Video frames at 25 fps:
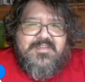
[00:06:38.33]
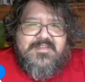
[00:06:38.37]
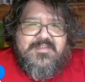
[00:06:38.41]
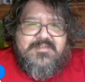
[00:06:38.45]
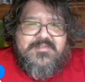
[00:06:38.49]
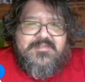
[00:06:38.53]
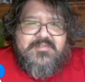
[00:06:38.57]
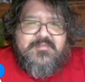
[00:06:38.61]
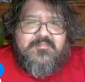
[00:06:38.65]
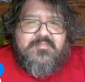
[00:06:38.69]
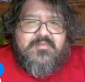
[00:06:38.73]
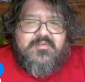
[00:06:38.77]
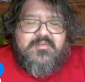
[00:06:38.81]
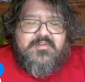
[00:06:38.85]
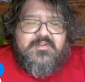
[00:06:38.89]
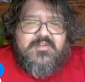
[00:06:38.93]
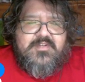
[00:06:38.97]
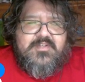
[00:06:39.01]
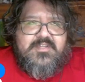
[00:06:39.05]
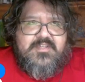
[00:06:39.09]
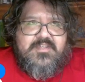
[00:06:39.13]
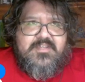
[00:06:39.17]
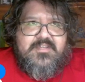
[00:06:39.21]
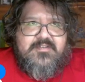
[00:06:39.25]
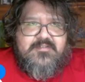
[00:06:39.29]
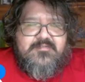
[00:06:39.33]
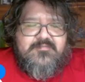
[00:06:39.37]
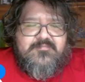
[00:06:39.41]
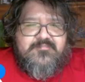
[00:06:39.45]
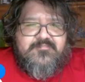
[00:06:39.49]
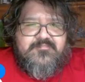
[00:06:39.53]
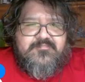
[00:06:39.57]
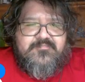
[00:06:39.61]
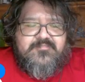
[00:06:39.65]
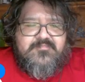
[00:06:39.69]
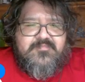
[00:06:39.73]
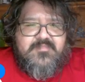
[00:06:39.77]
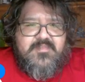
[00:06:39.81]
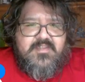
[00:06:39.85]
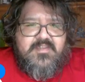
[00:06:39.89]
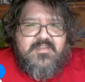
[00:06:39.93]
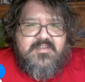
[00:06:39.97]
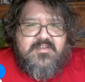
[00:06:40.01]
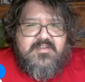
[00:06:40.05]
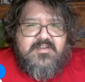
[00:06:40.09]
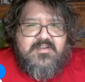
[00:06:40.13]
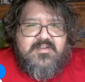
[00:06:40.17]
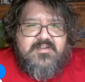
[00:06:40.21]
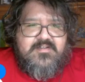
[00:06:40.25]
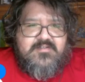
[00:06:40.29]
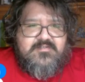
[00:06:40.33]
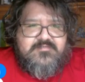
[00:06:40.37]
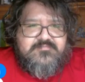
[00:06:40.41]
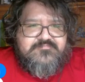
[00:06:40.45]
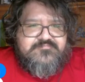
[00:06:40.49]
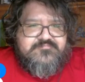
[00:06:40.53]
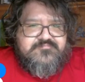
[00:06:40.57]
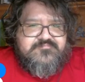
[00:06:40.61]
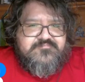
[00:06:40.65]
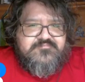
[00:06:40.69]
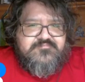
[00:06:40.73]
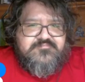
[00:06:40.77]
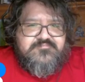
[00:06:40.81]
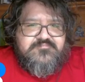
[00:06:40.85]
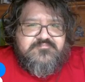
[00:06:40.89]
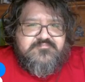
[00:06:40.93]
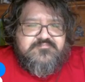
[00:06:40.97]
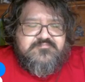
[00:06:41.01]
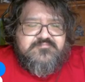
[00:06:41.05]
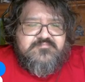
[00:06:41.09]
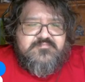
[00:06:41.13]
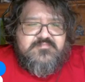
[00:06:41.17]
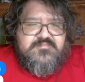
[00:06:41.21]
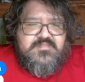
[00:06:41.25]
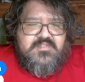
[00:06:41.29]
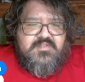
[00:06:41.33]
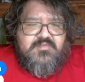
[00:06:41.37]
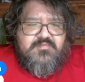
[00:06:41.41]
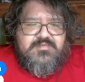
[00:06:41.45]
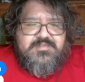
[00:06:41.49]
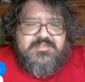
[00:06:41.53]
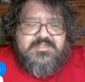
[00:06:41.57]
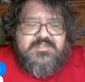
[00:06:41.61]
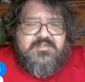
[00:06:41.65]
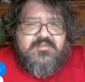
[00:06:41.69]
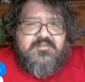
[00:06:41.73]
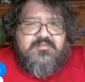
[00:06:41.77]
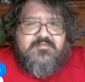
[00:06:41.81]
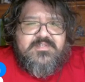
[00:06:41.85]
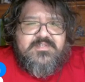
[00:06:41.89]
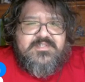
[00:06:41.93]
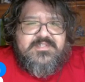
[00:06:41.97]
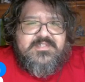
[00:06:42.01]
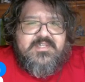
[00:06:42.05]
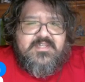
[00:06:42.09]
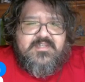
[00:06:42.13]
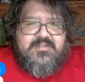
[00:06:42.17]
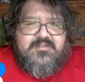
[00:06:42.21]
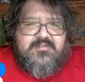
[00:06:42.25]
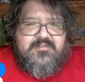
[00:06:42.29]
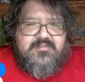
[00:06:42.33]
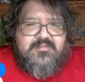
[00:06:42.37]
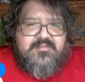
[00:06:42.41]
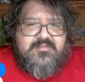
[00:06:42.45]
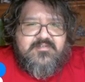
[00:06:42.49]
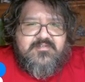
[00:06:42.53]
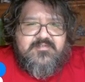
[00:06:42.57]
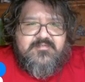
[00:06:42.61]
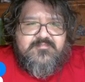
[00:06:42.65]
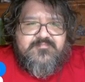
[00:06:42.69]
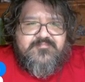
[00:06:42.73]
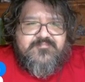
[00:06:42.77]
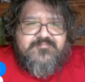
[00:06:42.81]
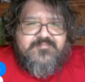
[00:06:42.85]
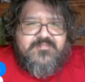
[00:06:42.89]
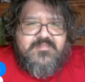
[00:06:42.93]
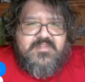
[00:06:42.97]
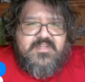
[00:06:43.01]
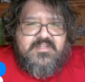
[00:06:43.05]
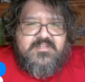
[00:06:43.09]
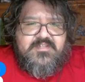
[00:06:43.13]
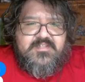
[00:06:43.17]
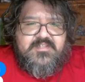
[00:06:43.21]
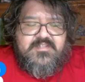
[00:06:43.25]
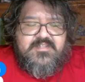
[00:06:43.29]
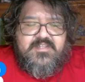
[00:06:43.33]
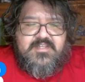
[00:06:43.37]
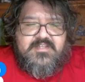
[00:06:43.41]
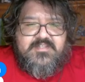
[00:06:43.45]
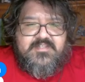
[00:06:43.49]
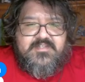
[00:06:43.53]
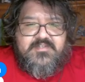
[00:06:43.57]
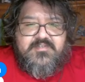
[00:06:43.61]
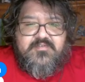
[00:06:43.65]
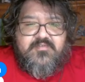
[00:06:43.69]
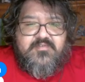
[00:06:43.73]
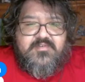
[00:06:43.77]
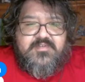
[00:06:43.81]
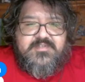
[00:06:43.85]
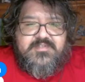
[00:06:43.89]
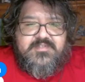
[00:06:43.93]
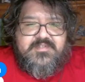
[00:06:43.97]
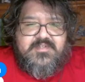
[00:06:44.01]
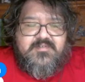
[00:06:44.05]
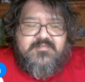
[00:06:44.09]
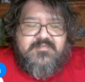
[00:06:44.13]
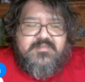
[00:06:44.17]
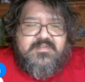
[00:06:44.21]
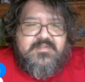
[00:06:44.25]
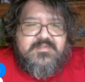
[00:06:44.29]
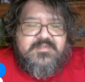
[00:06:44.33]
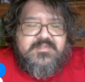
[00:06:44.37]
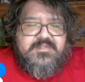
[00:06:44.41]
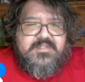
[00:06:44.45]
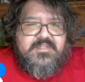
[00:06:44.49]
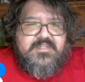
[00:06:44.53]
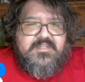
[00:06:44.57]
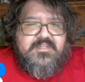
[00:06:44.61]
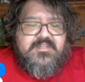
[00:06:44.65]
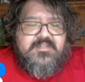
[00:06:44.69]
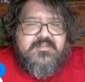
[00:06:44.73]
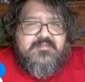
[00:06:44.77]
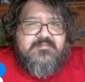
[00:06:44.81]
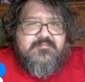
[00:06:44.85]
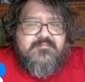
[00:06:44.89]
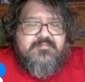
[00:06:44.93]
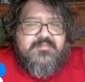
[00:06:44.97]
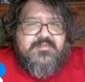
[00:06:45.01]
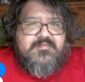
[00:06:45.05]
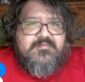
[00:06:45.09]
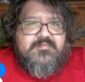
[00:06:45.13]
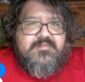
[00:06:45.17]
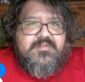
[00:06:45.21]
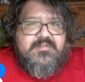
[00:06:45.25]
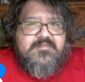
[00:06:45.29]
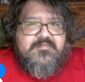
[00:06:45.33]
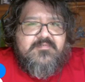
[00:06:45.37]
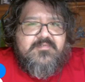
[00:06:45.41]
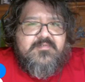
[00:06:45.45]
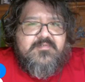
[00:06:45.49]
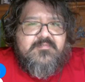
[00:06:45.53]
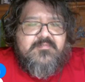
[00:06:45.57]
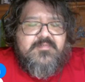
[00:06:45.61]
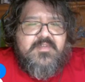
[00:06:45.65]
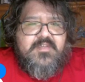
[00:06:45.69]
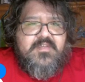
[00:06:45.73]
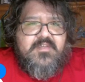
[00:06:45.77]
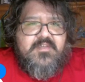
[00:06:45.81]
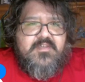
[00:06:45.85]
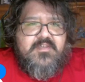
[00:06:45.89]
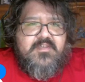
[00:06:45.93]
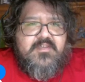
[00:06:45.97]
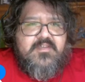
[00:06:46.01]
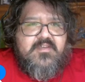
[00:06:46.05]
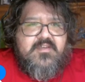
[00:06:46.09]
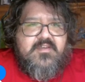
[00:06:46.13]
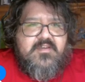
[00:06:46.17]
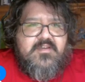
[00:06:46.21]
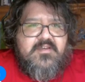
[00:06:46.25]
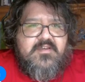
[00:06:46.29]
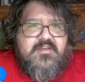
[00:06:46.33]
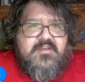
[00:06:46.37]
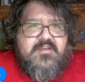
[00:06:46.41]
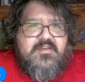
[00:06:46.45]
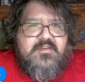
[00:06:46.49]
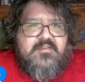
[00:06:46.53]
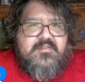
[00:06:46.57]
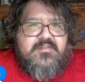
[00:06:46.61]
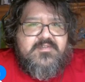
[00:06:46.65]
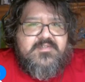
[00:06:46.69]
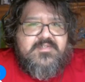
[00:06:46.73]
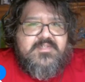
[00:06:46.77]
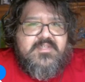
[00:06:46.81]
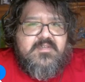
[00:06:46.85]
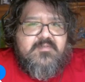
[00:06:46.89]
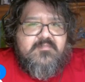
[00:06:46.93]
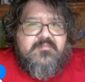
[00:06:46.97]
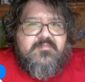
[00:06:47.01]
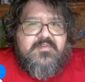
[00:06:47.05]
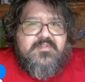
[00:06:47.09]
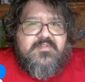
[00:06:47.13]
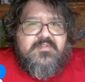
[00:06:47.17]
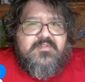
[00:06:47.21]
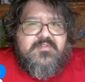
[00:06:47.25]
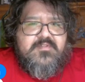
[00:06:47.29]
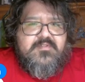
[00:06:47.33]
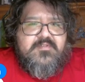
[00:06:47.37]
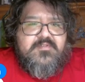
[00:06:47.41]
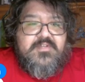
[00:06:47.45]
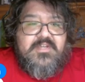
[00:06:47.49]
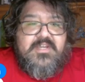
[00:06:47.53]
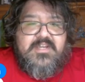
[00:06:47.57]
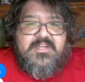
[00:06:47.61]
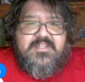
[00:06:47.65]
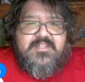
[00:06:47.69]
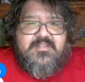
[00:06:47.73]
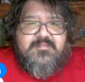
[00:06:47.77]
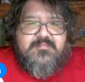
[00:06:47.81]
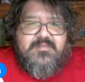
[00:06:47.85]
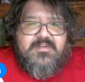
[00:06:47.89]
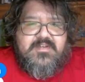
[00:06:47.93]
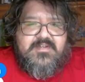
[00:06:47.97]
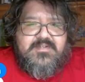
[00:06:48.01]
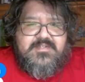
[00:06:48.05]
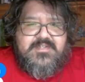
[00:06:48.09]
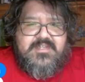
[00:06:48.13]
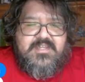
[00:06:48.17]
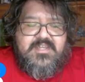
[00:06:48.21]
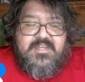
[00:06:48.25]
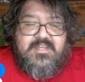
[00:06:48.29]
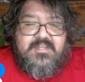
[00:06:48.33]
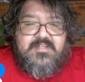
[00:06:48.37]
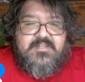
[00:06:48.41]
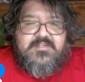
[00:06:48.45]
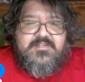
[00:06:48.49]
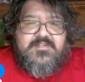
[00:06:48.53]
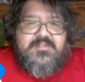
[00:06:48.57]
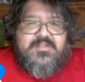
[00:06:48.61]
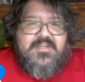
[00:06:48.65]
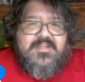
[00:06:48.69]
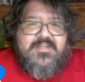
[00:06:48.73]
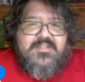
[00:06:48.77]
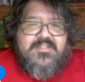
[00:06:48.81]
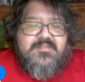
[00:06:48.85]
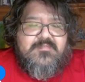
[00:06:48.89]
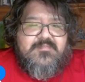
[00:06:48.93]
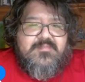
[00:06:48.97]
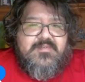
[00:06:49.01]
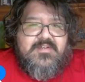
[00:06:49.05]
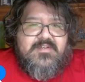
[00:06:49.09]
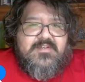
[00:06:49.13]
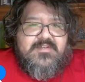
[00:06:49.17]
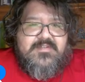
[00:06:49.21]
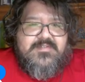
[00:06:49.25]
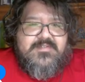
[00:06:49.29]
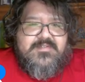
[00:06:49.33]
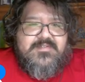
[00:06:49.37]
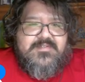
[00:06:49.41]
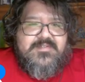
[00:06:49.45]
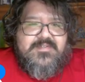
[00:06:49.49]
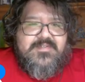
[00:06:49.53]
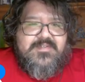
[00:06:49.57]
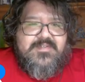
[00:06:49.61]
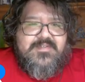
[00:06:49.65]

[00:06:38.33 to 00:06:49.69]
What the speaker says: So Burger King um wasn't always that good. I did like the toys there when I was a kid, but whatever. The same with Jack in the Box. I hated Jack in the Box.